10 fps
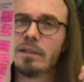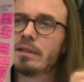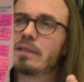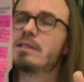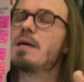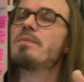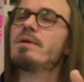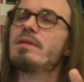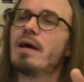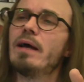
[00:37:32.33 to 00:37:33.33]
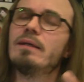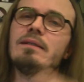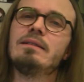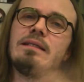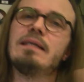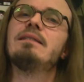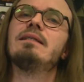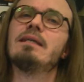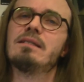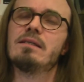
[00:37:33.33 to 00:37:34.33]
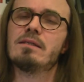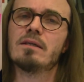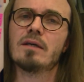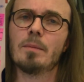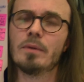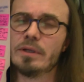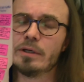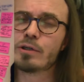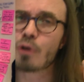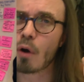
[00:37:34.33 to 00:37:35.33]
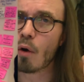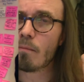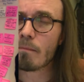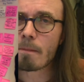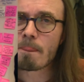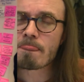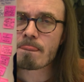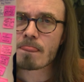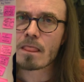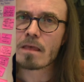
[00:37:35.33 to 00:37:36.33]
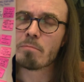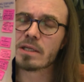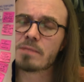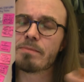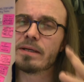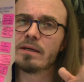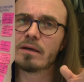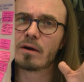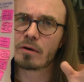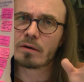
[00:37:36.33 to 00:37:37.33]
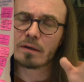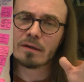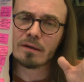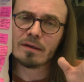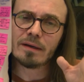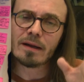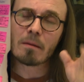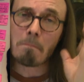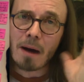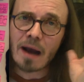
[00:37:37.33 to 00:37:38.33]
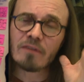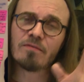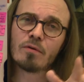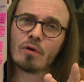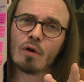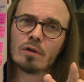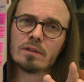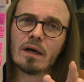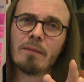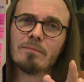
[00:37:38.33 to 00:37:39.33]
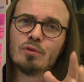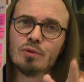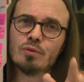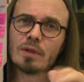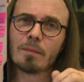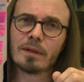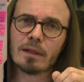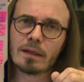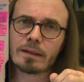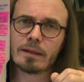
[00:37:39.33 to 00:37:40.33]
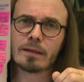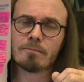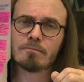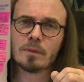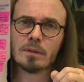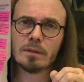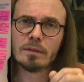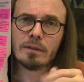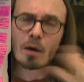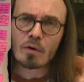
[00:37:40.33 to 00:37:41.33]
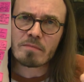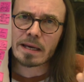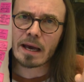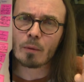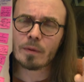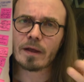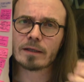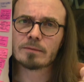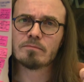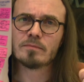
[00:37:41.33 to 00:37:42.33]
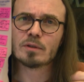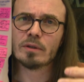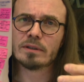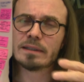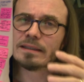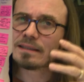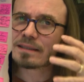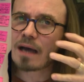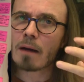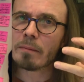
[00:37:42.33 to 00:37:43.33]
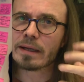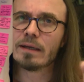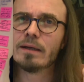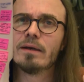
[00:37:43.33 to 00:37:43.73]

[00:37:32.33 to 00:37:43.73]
That's something that didn't exist a couple of years ago, but it's been in our mind for a long time to do something like that. Now we began with that, so it's coming.